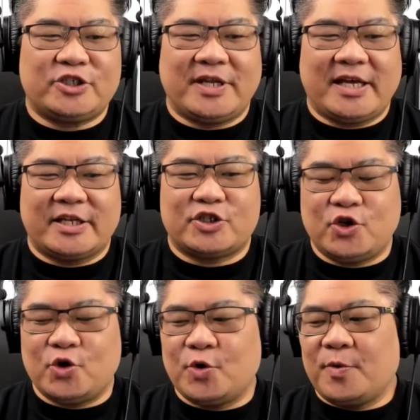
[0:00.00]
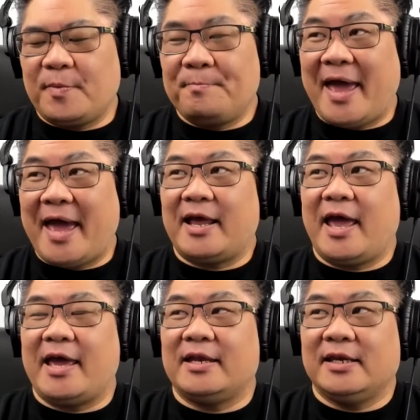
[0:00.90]
you did is you met
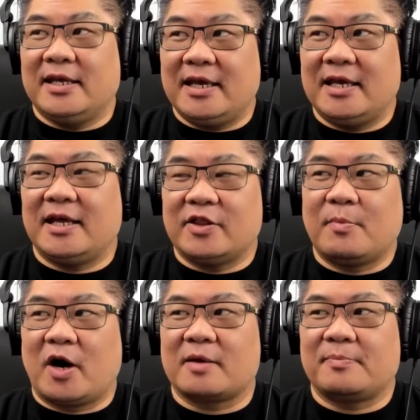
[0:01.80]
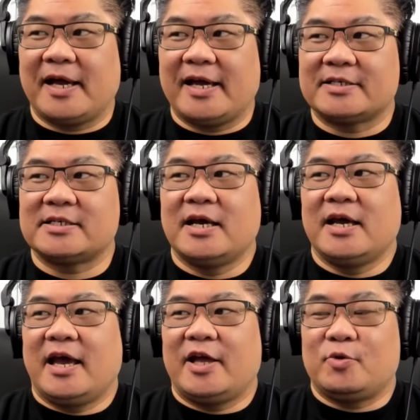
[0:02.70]
a need in the marketplace
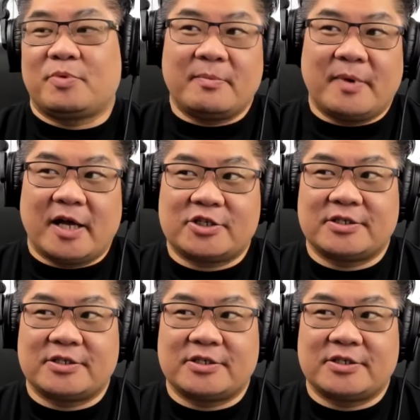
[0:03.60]
and you pretty much